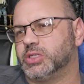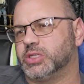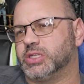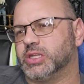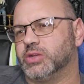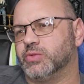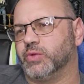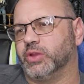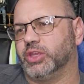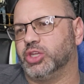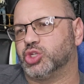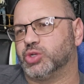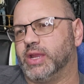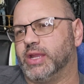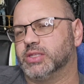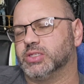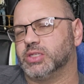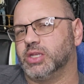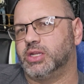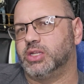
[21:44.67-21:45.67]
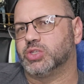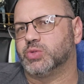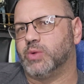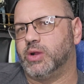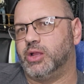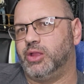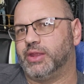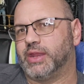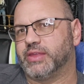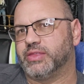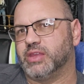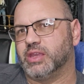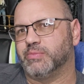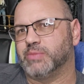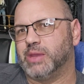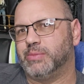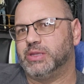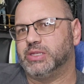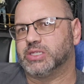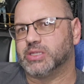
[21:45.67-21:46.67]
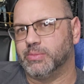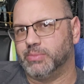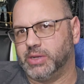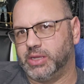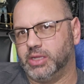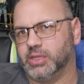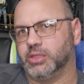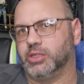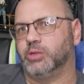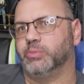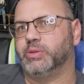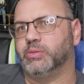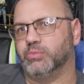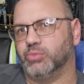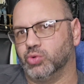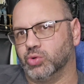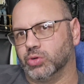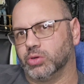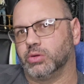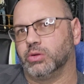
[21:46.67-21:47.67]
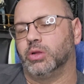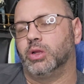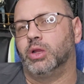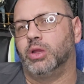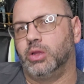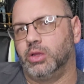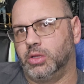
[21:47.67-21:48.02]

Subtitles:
It didn't really translate as well. And I think maybe somebody a little bit more